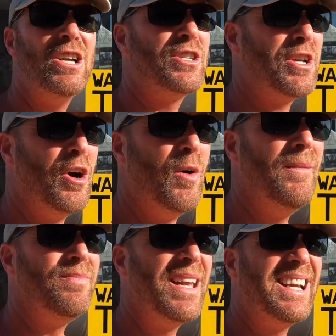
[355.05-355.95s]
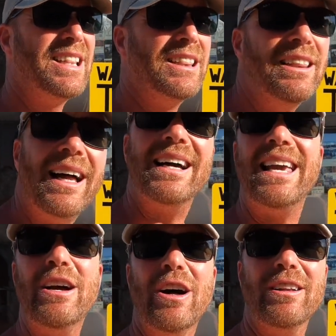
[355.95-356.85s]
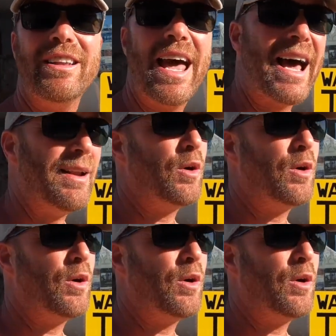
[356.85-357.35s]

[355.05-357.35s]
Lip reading: So lugging all of that,